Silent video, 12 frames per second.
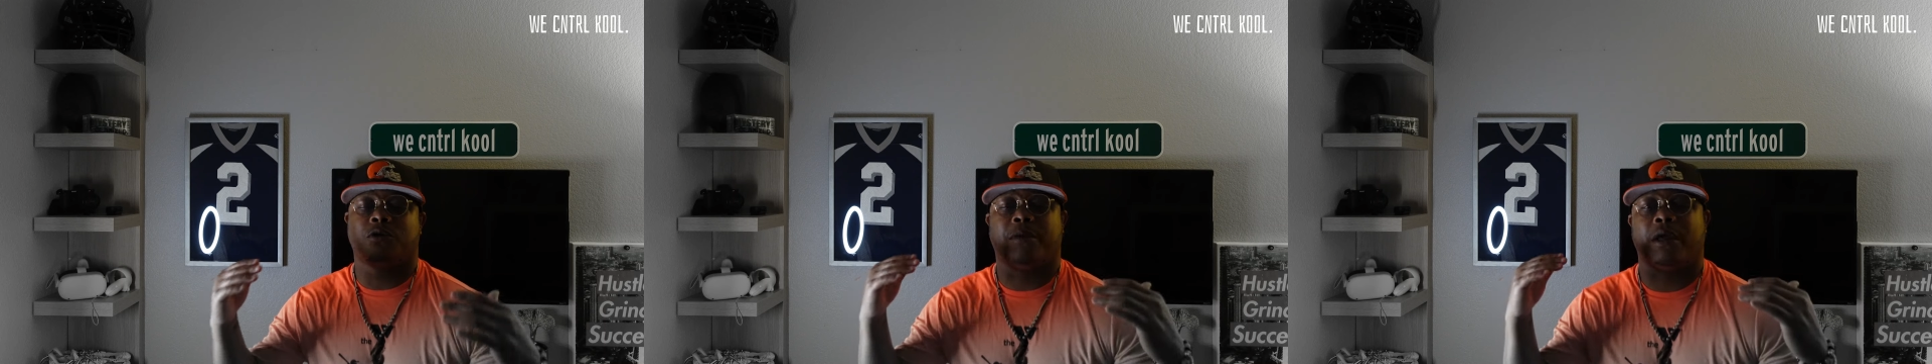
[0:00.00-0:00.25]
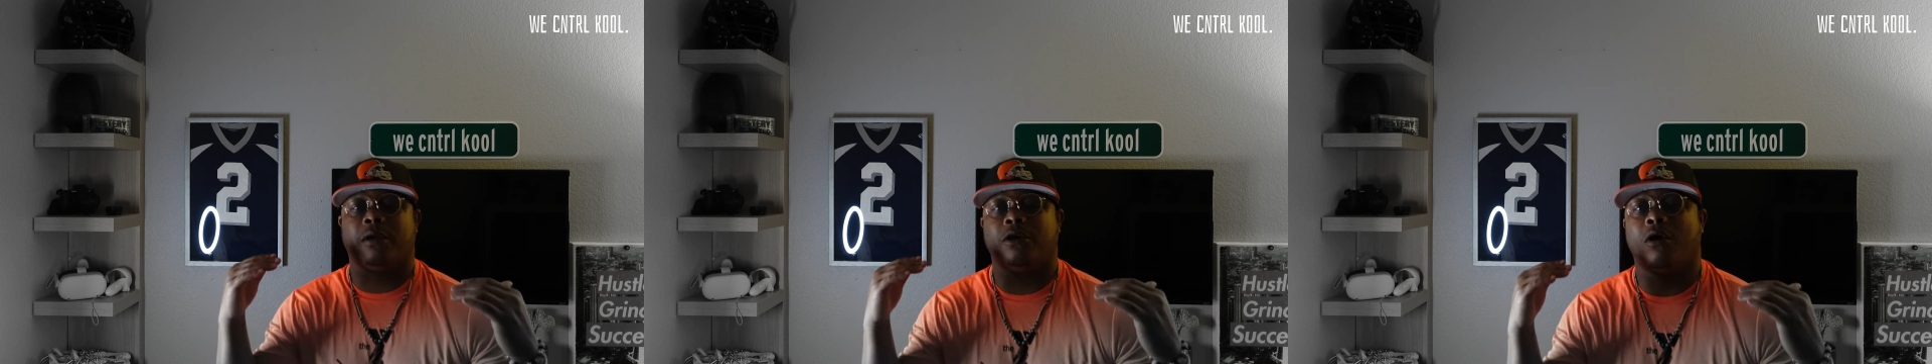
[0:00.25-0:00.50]

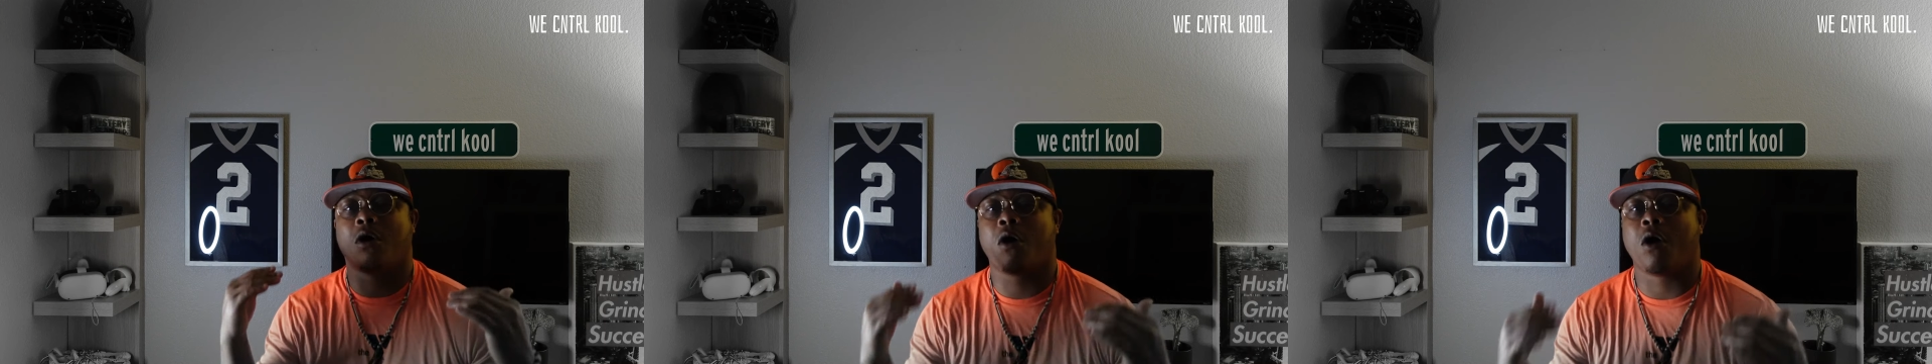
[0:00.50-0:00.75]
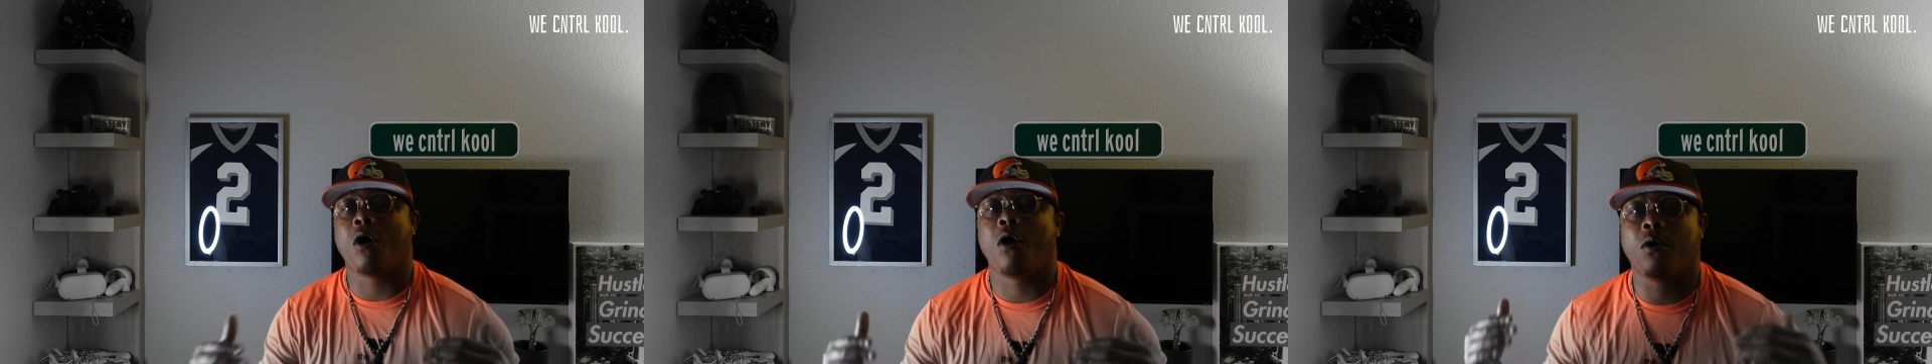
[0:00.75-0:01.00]
spend your
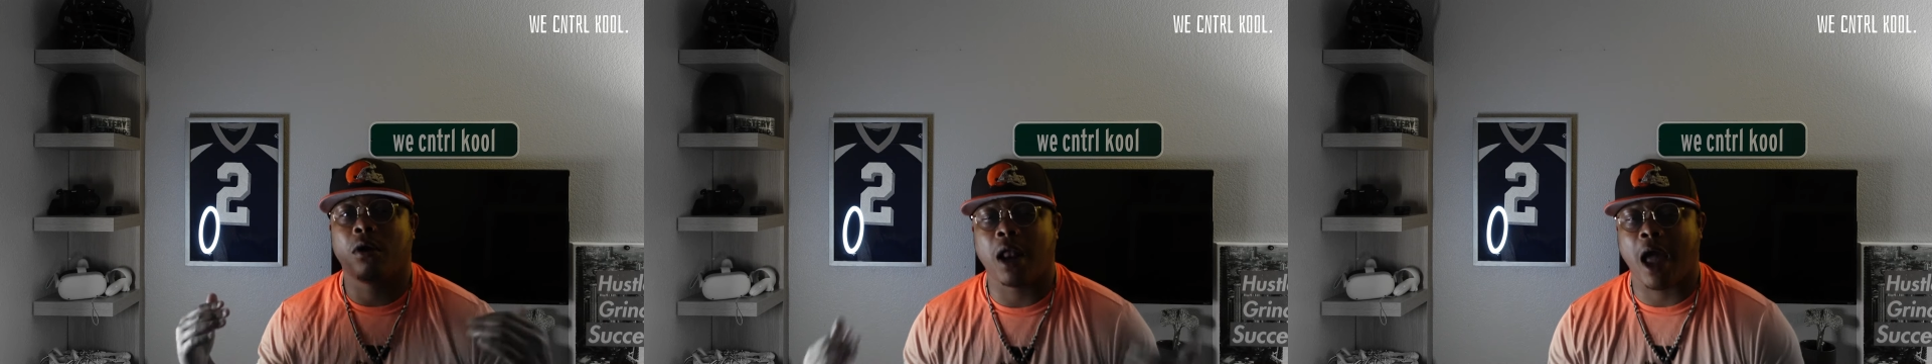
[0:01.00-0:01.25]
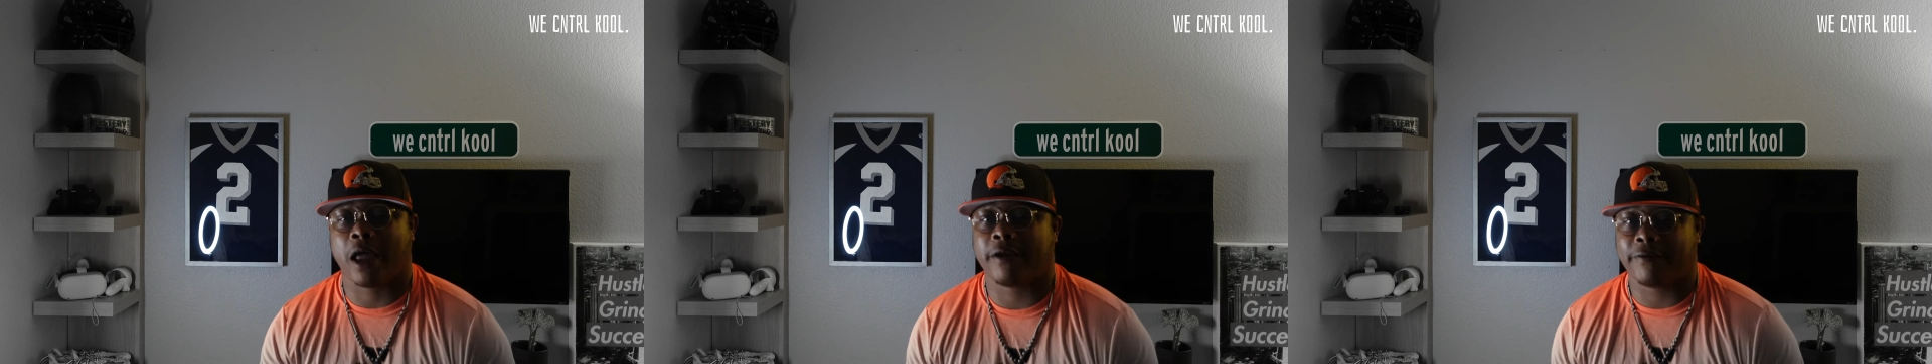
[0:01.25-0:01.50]
whole
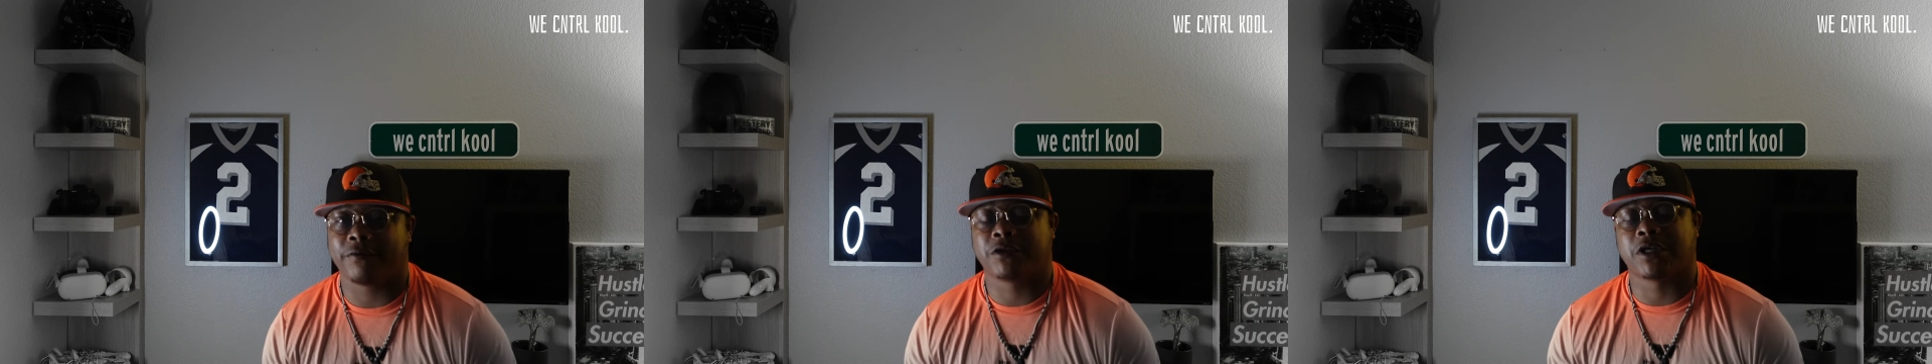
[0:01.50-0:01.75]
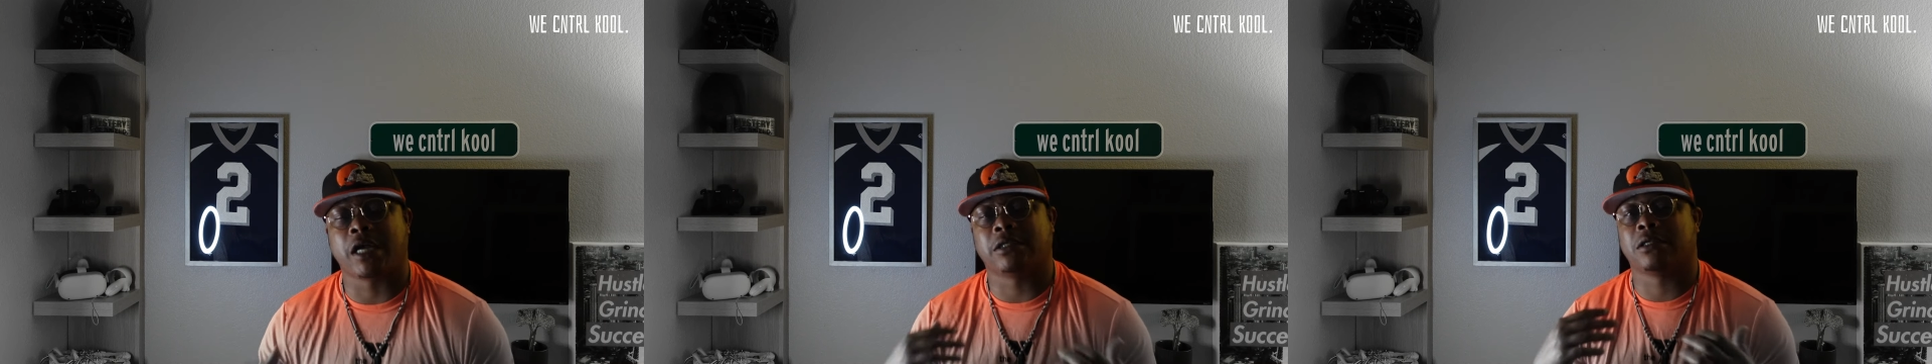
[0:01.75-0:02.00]
life
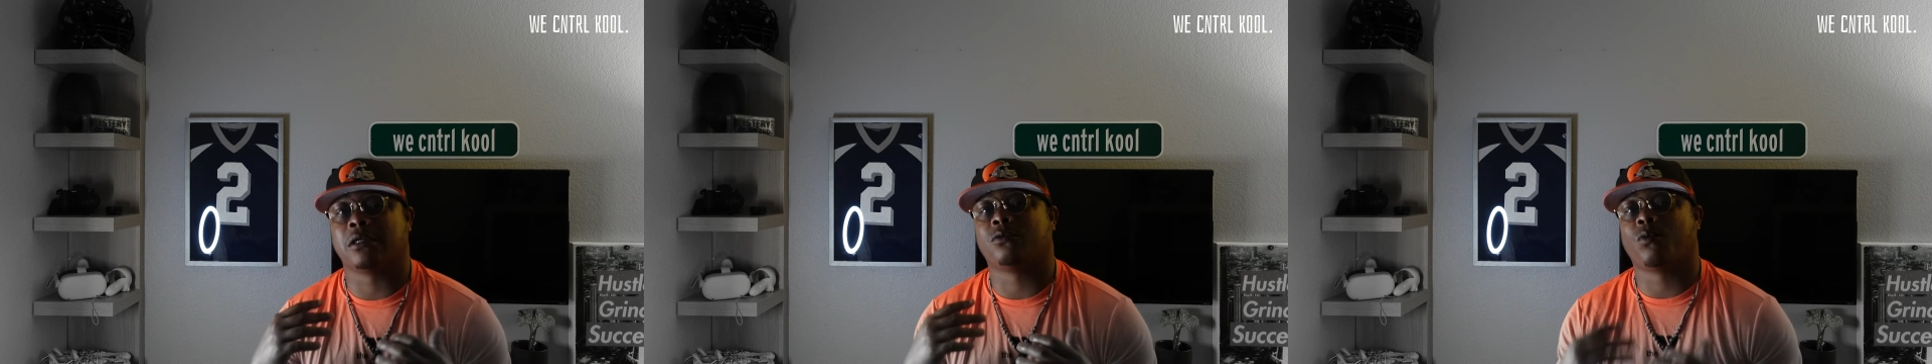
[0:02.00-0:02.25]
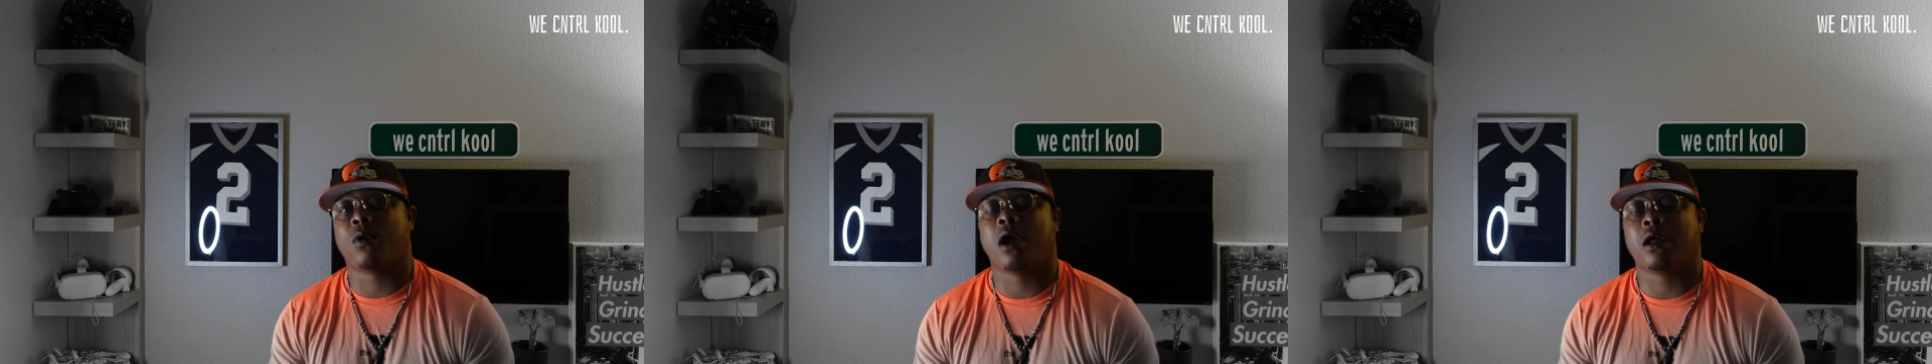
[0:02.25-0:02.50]
chasing this
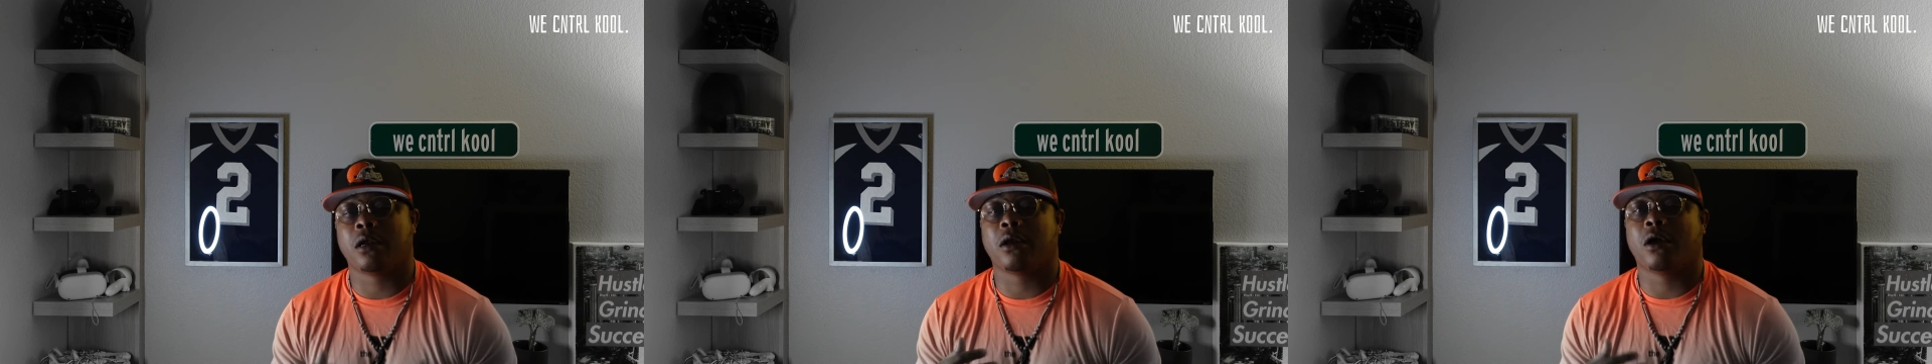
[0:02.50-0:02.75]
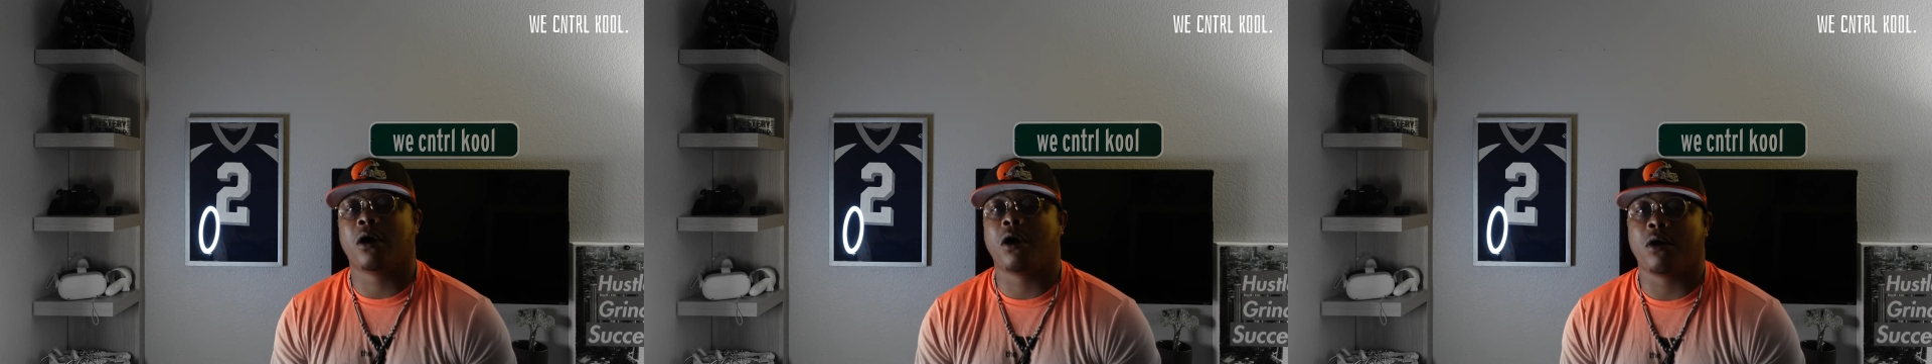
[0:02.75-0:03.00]
one
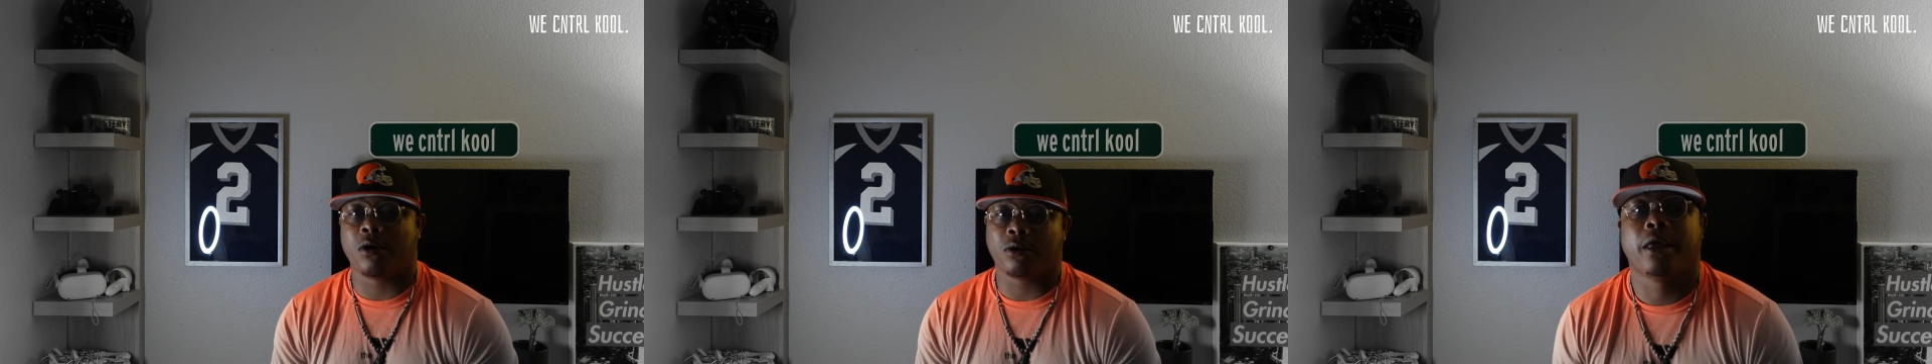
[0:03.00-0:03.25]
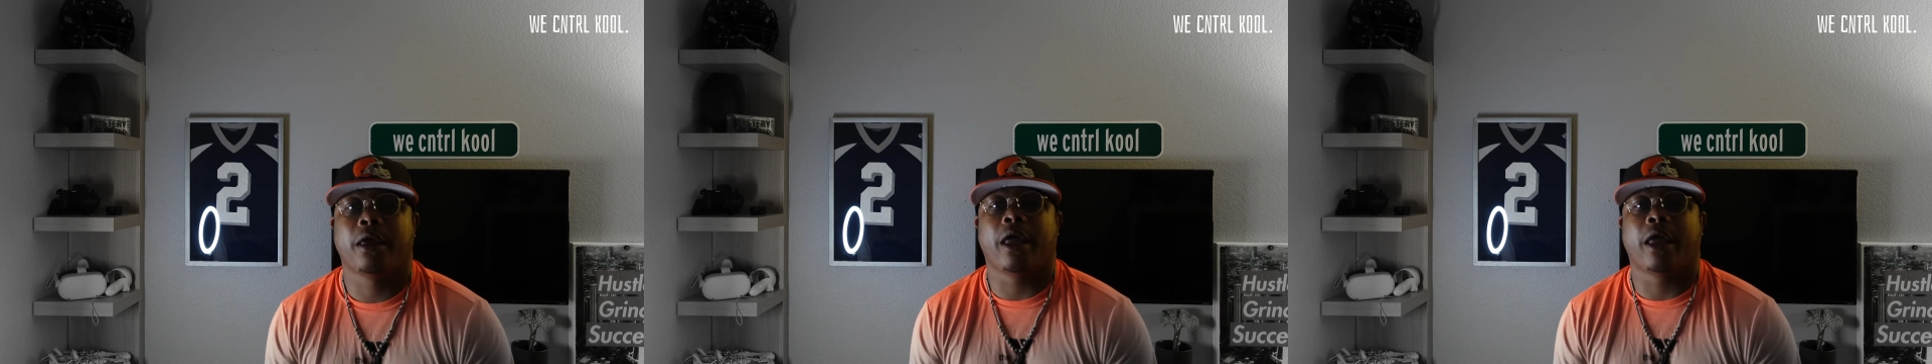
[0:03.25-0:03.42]
goal.